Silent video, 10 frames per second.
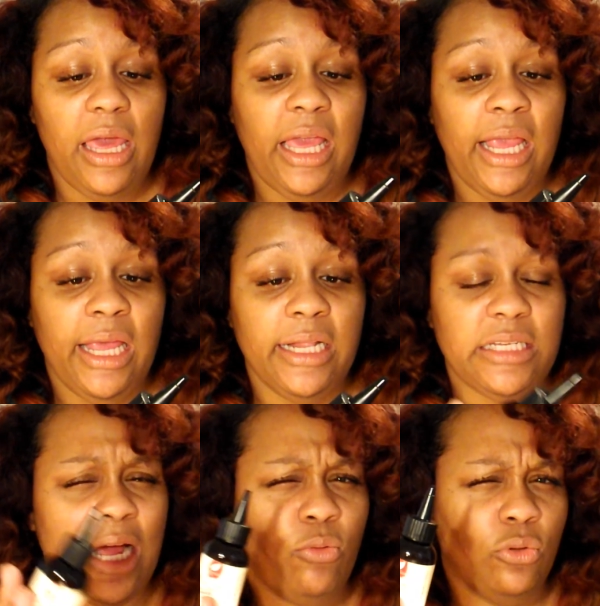and
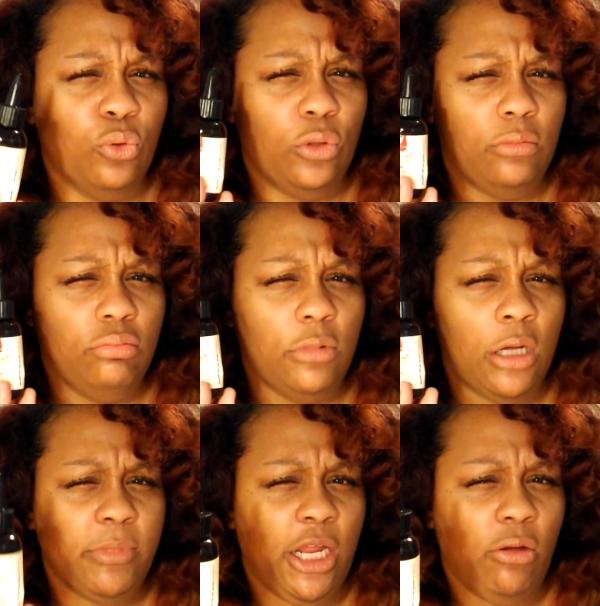I will
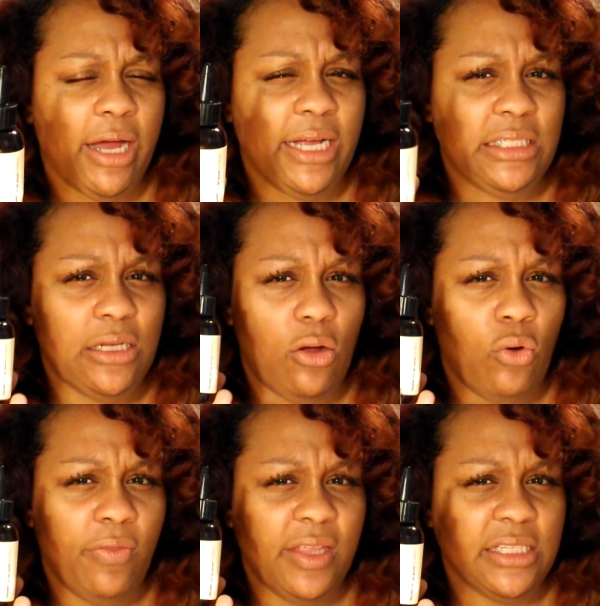update you guys
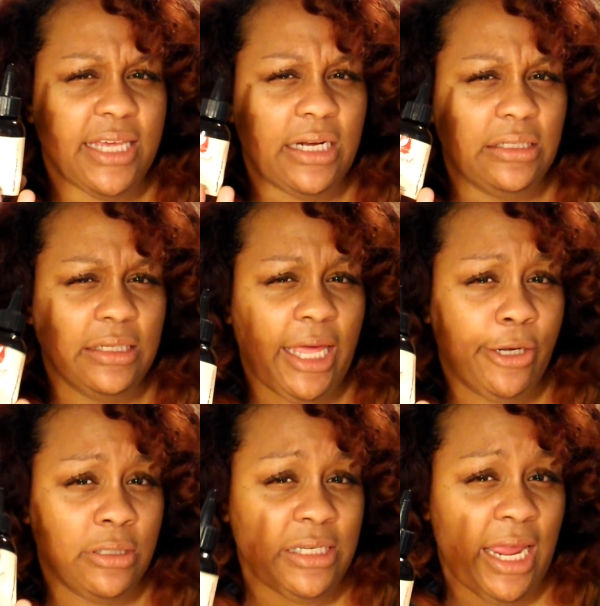on this at a
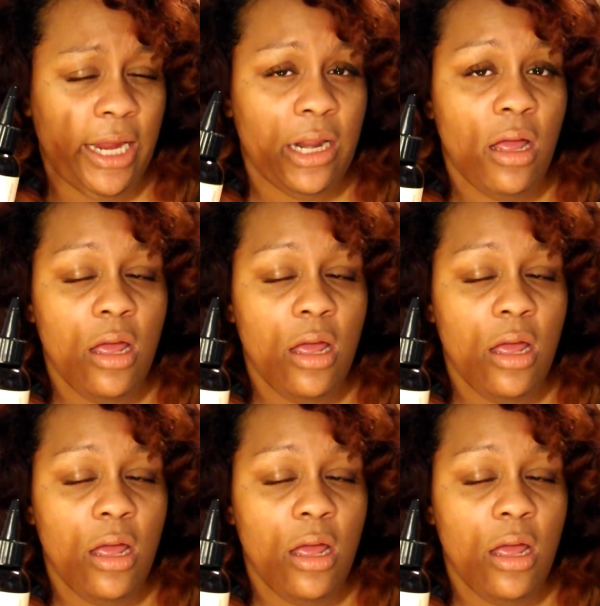later date.